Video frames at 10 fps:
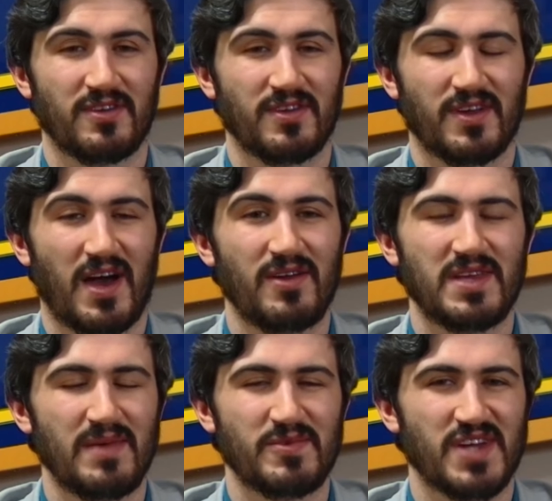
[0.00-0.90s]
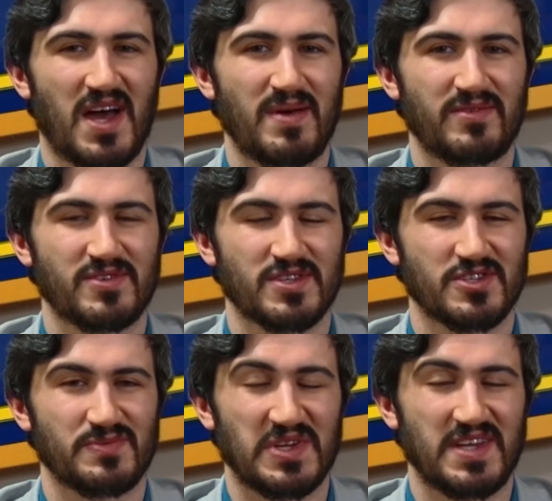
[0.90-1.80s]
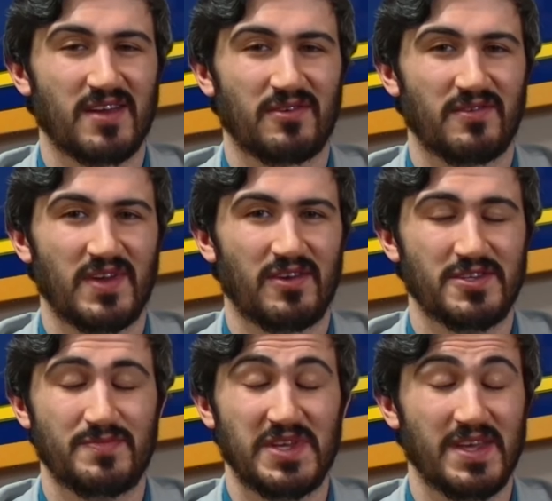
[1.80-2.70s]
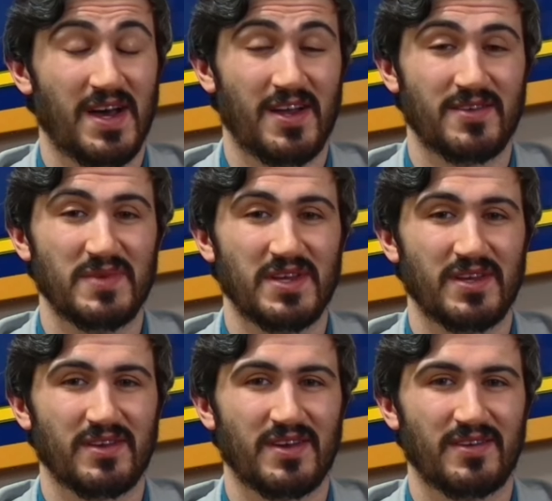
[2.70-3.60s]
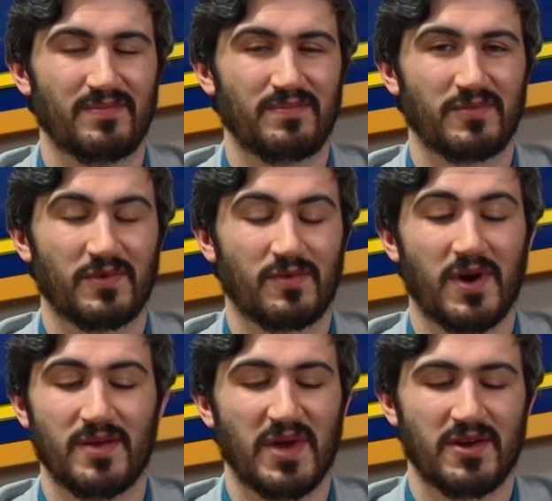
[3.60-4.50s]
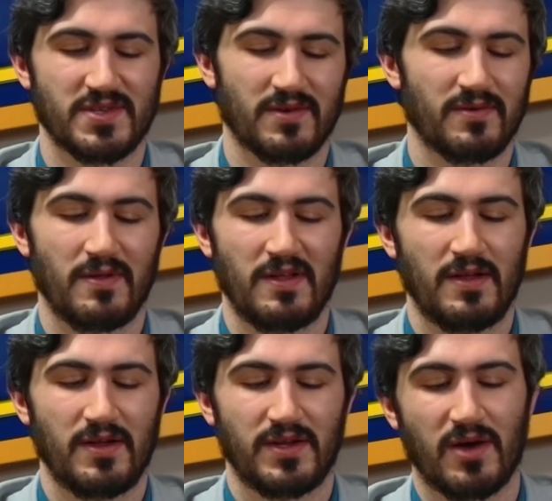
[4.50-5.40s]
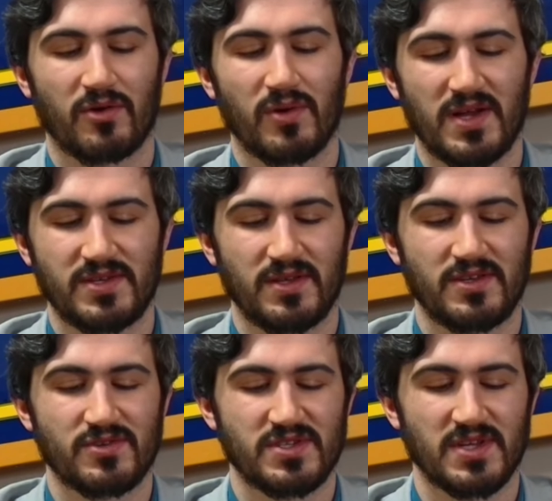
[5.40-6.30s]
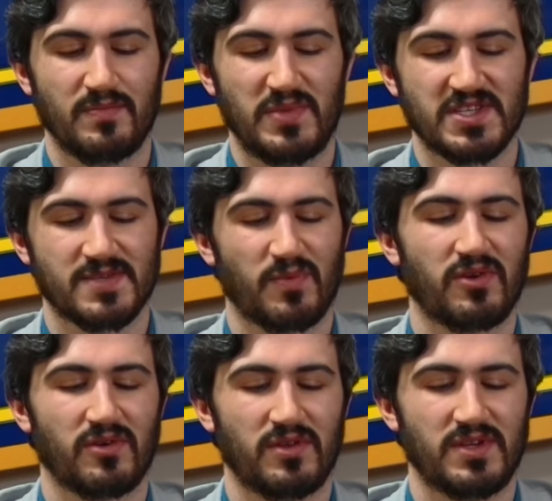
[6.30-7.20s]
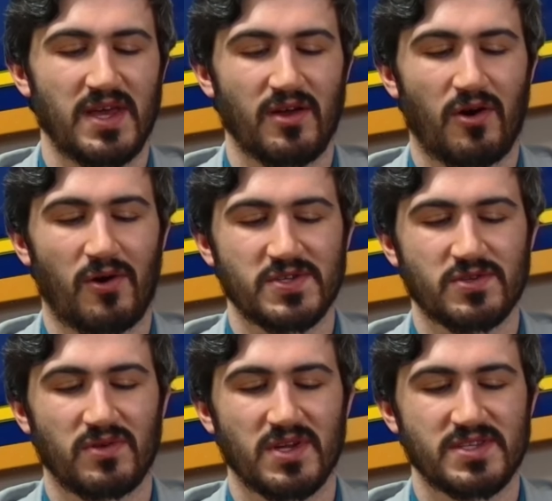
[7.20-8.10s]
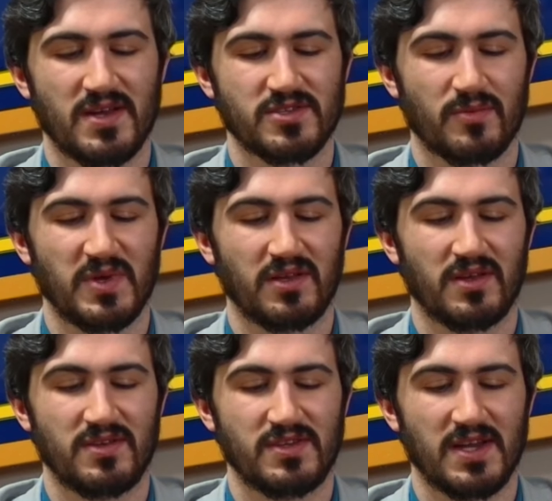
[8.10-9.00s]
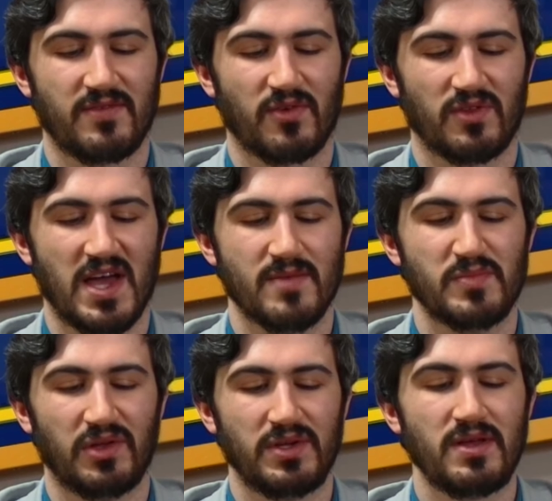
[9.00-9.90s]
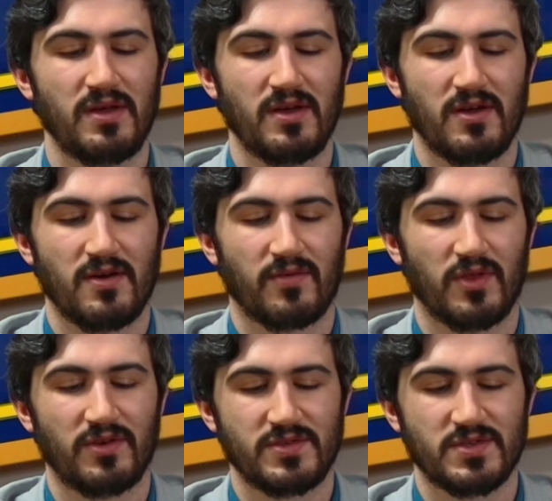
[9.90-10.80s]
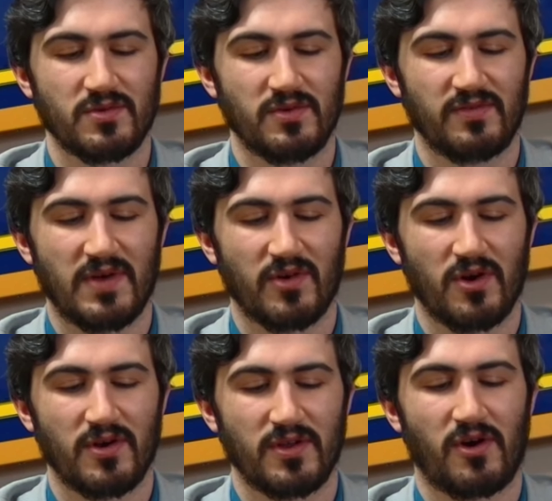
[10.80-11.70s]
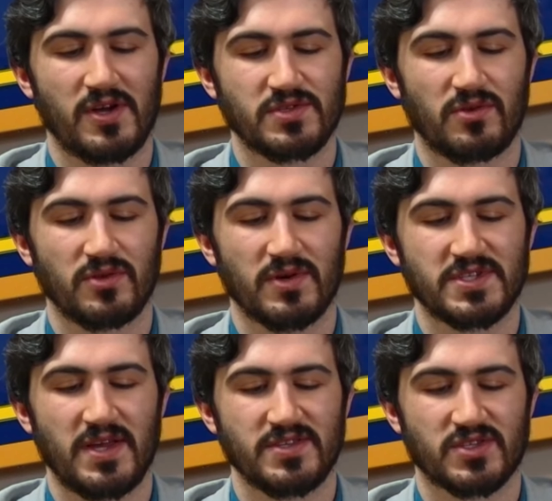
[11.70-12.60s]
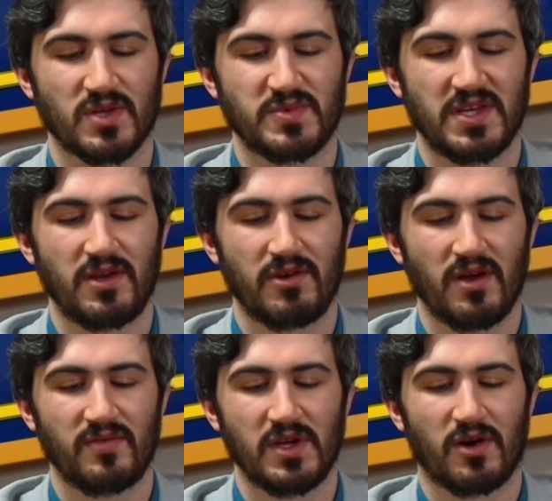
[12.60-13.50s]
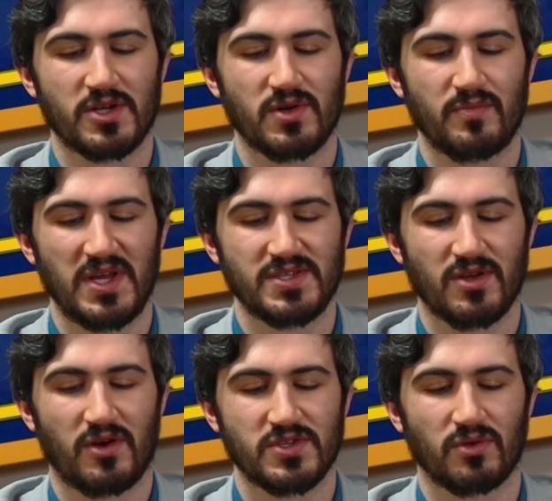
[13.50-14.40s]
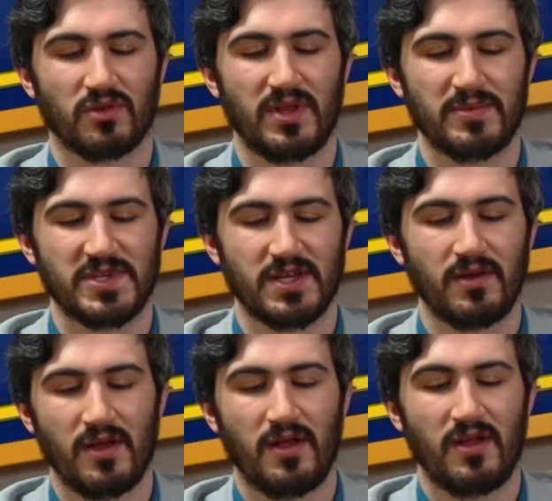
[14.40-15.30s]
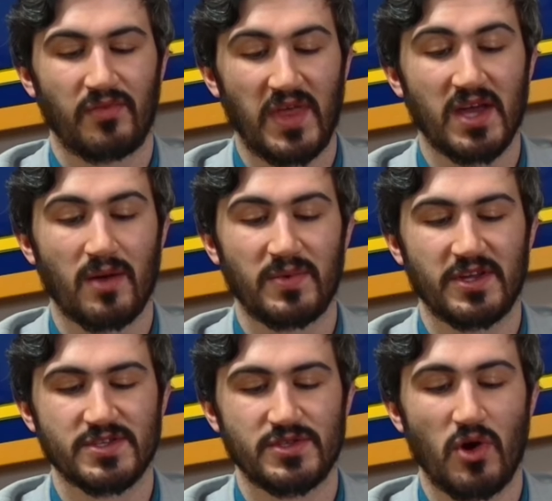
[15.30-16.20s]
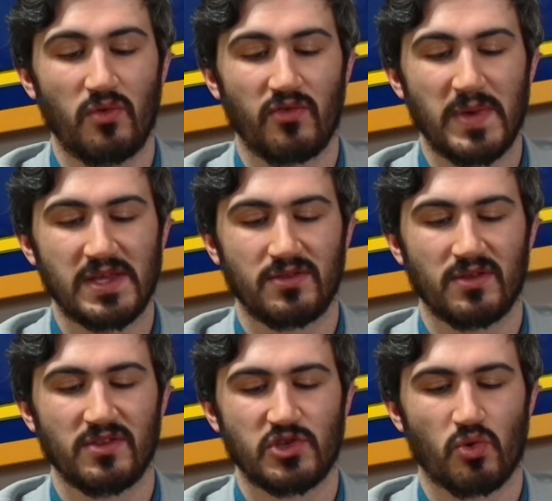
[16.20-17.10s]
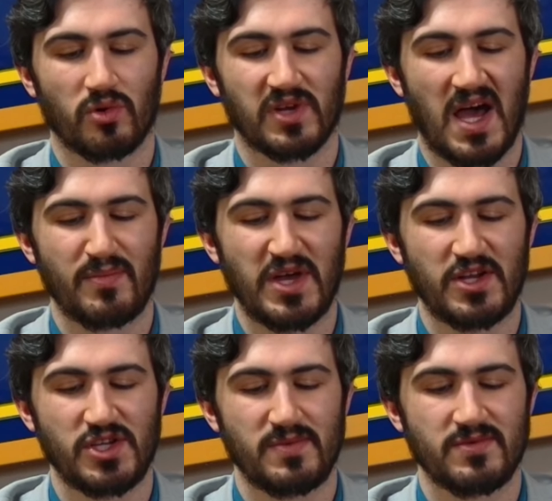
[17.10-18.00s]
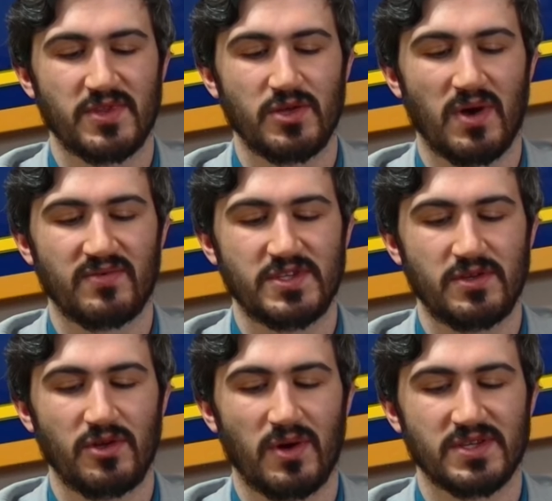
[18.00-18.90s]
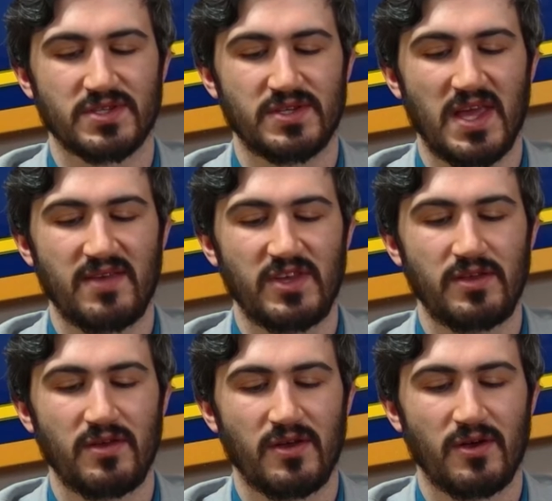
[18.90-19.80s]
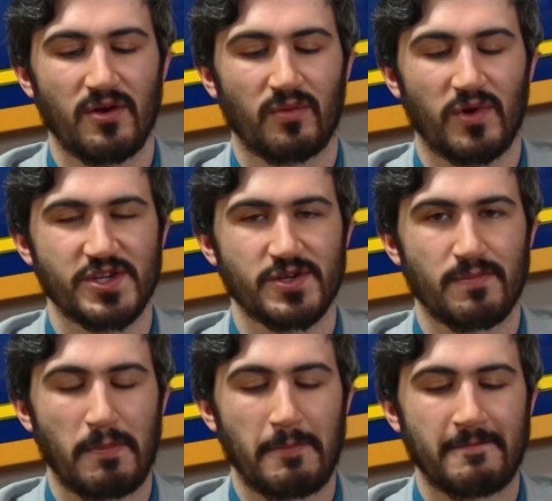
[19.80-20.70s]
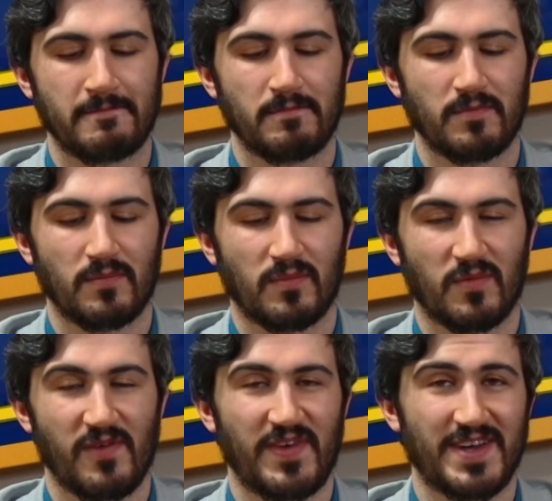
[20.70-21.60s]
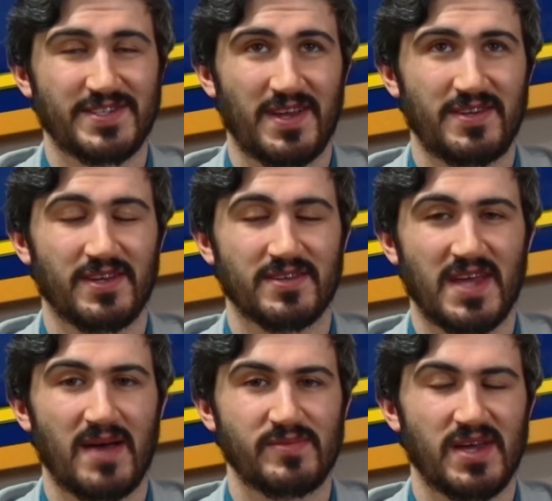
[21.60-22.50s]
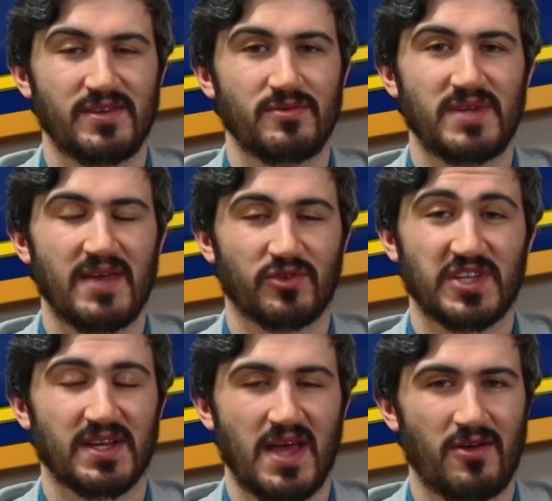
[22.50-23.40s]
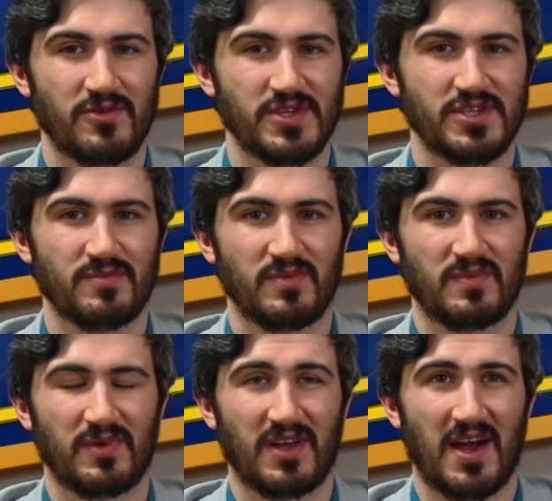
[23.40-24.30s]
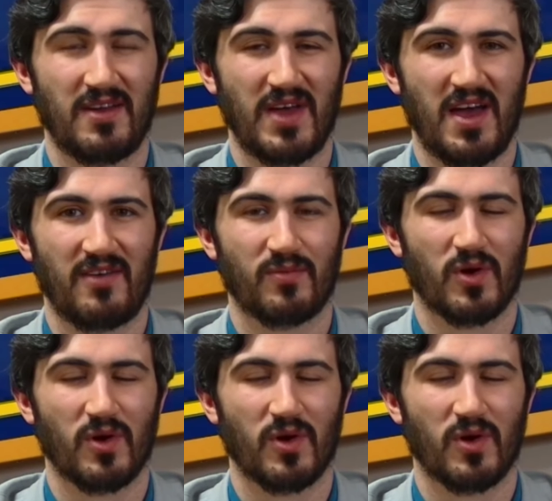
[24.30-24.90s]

how you keep a job after such a spectacular fail is beyond me, and quite embarrassing. Now, going on to the interesting business blunder of the day, Austal execs are being indicted for liability. For those who have never heard, Austal USA is a subsidiary of the Austrian-based Austal Limited. That company is known for making the littoral combat ships for the U.S. Navy, which We're a fascinating attempt at a new naval technology to kind of have more of